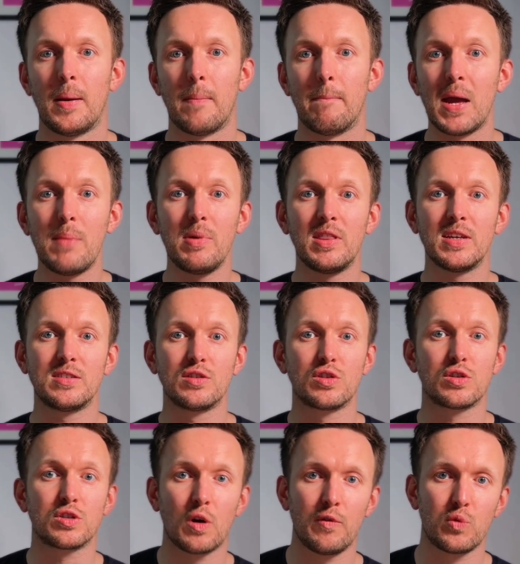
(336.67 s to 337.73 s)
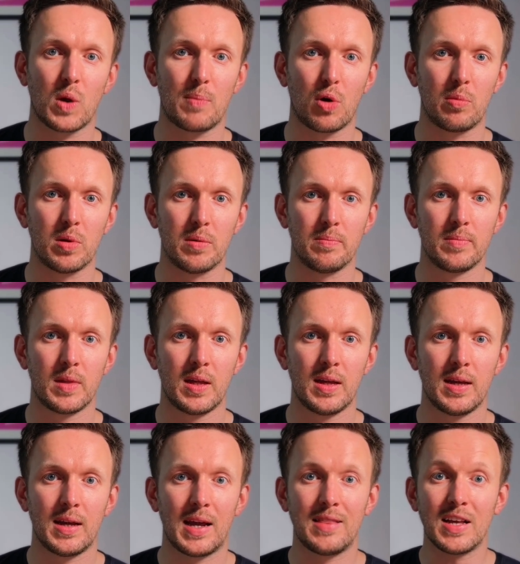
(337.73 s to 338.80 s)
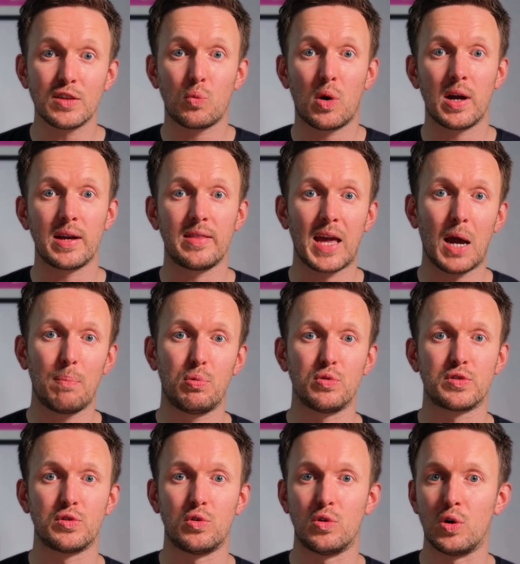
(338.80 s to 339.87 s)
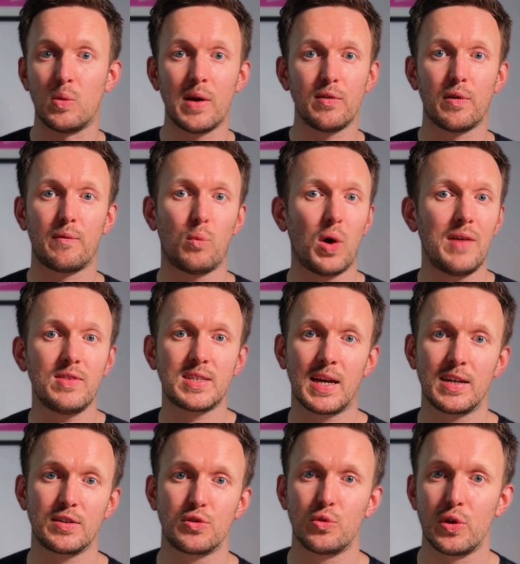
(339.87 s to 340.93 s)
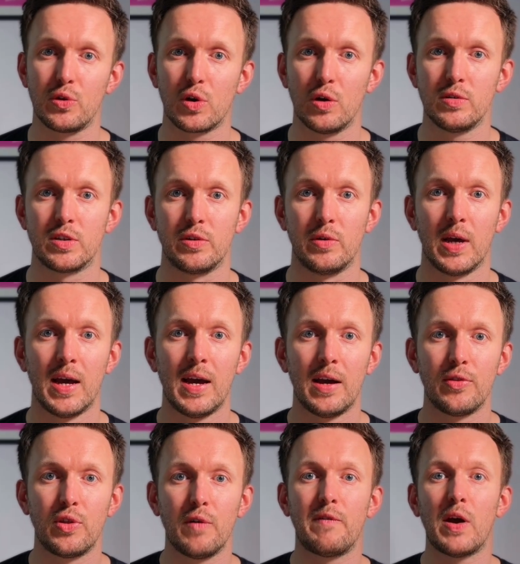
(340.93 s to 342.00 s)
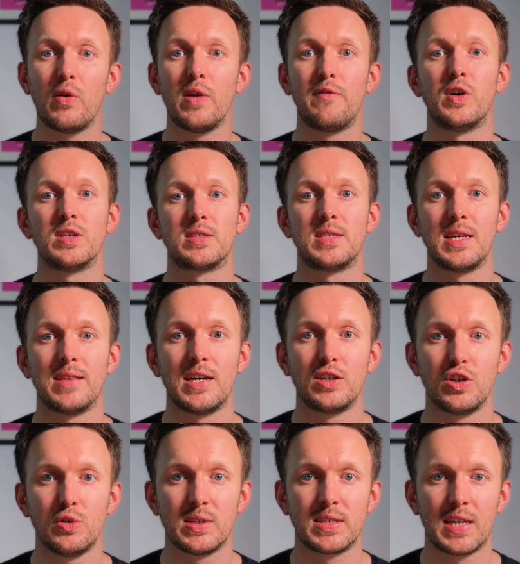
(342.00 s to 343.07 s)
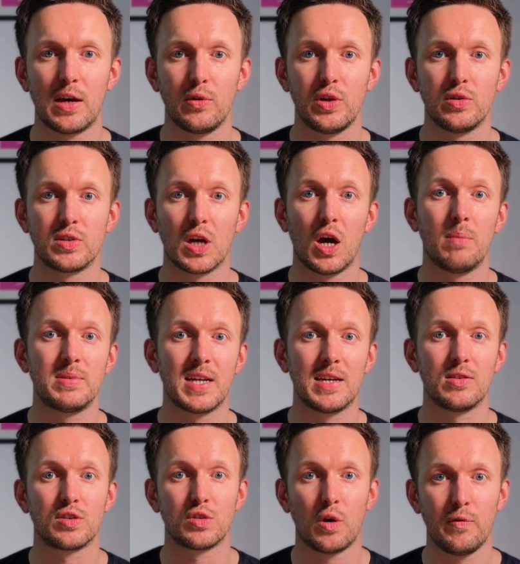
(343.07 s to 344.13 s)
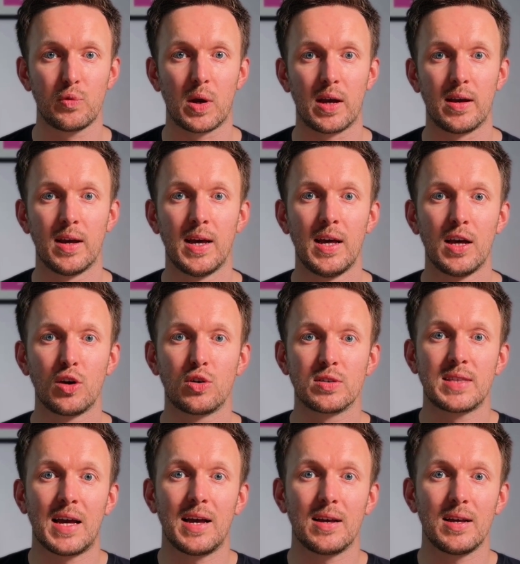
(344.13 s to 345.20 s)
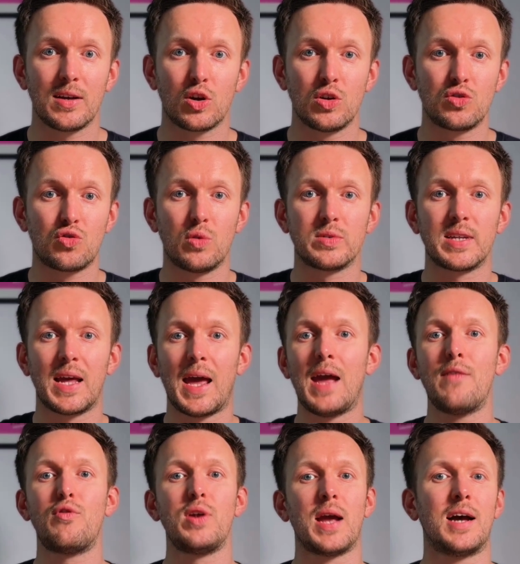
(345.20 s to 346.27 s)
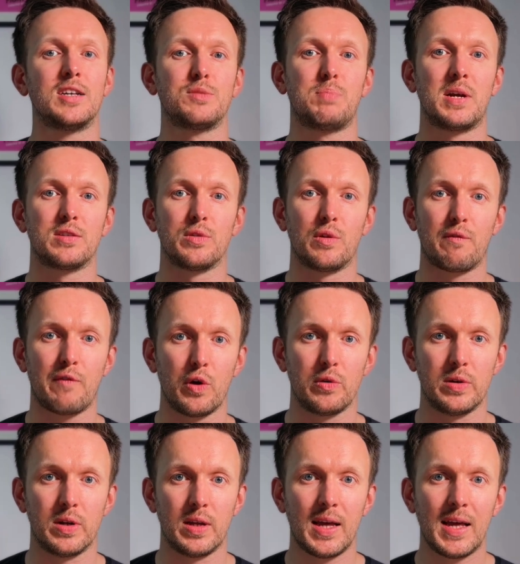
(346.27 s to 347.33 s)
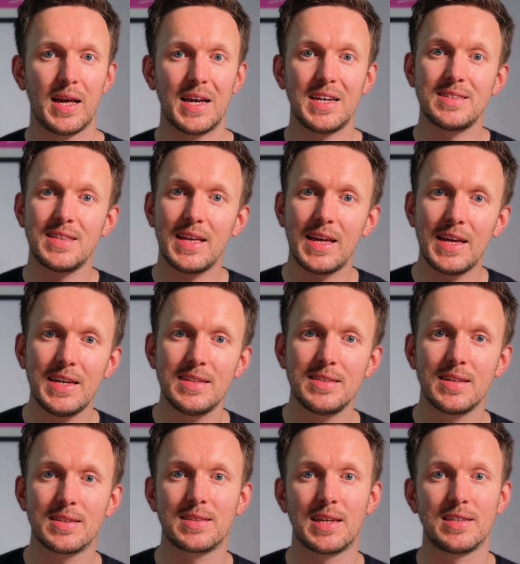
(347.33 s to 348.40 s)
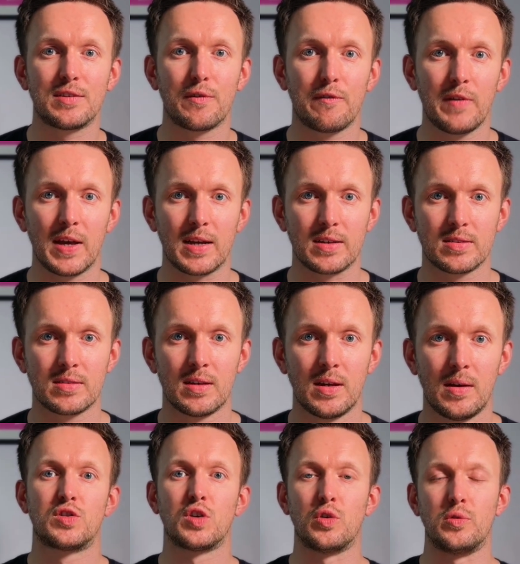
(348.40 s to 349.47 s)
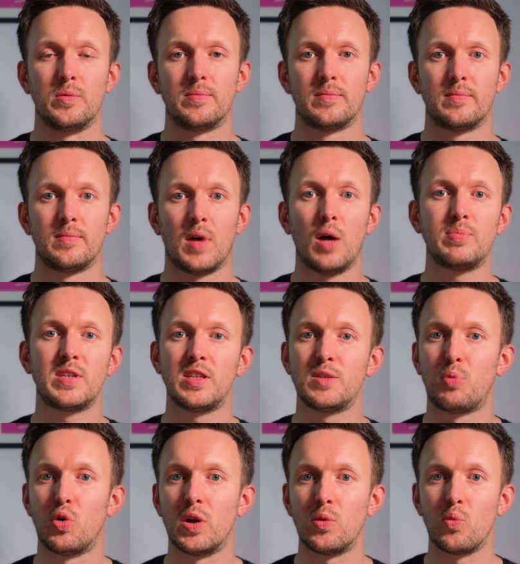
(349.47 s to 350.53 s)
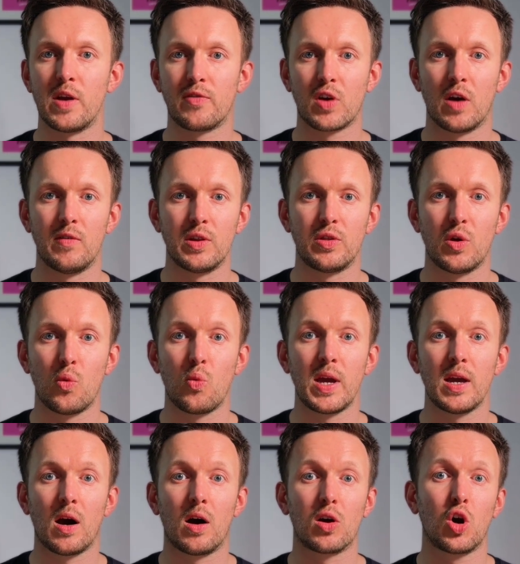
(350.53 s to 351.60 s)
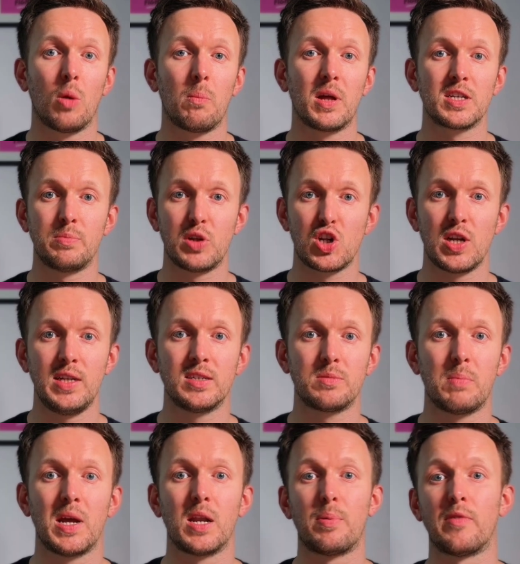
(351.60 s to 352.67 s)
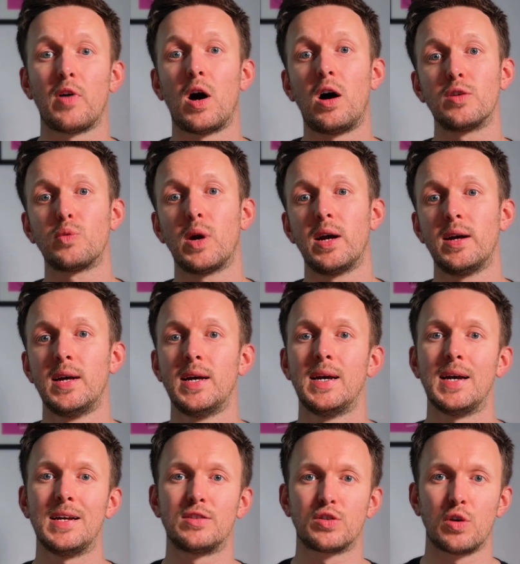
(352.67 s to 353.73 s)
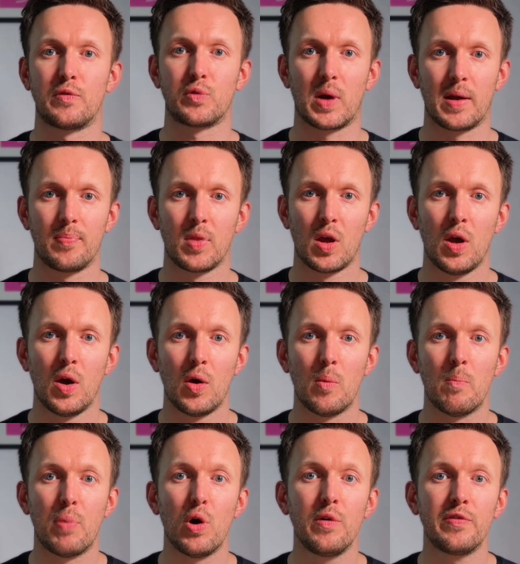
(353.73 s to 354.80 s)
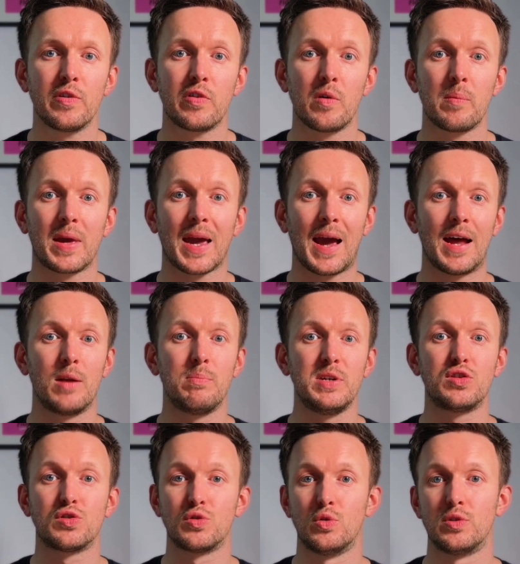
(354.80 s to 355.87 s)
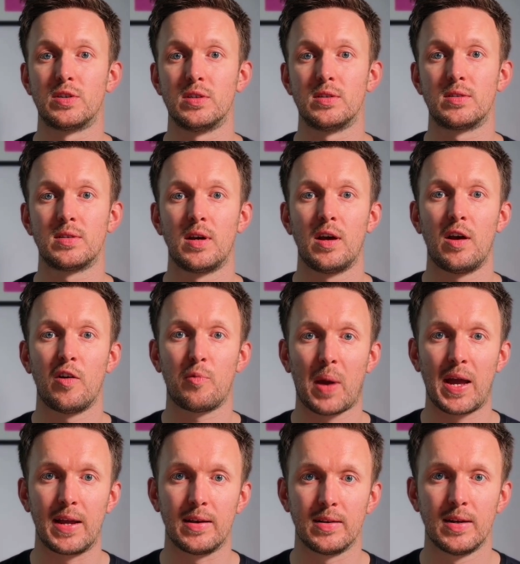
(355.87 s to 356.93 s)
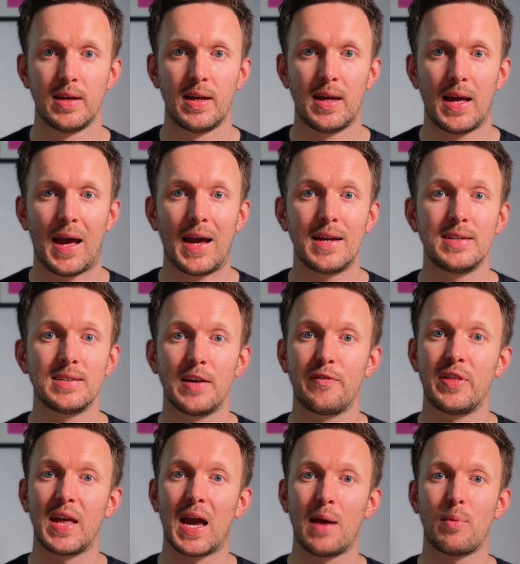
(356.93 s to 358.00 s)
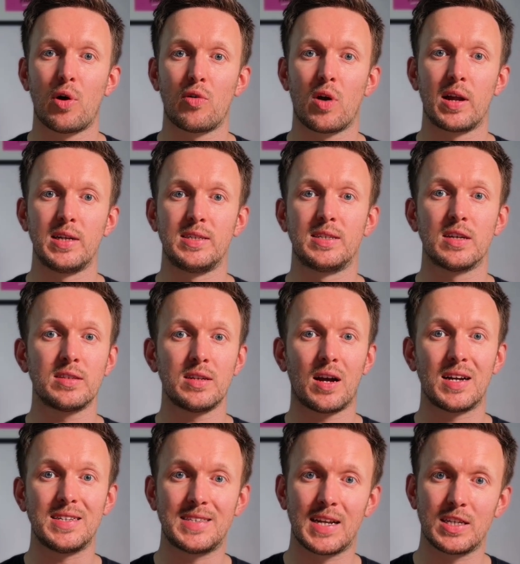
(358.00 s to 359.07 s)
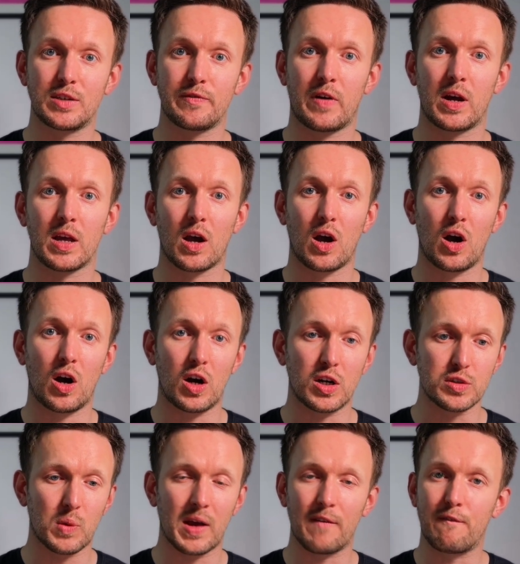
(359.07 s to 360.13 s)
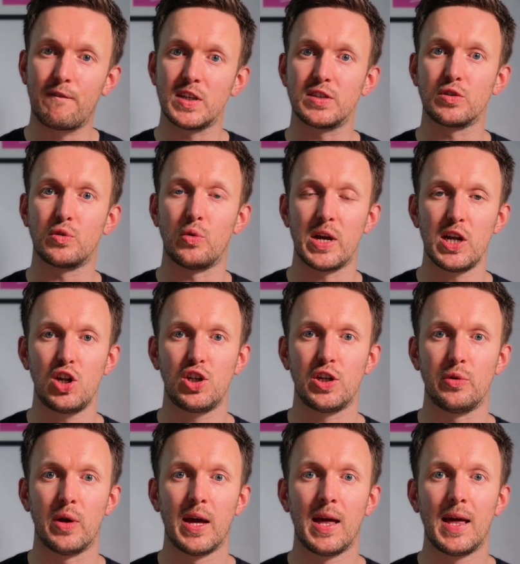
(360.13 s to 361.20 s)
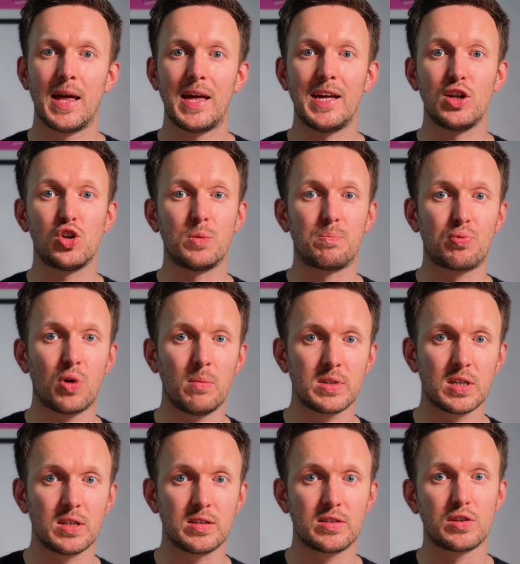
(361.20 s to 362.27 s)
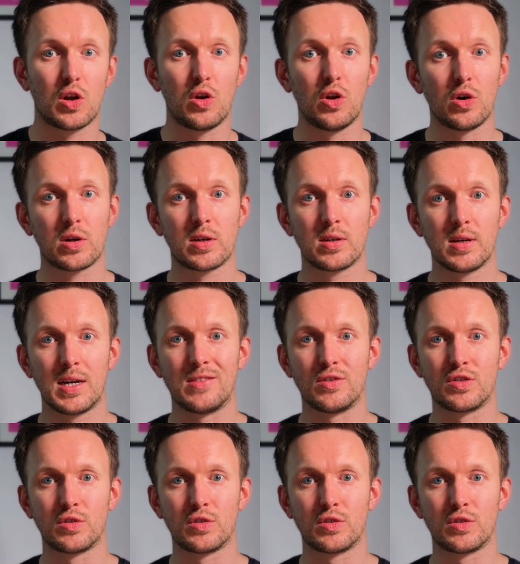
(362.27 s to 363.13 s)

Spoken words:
maybe this is a software problem. And that's why the Apple store, whatever tech store you go to, the very first thing they do is tell you to update the software, because that controls every aspect of the phone. It's the easiest thing to fix. So, up to this point, we have covered that we are complex machines made up of hardware and software. Both of them can be sources of pain. And if the MRI doesn't identify a hardware physical issue, it should prompt us to look at the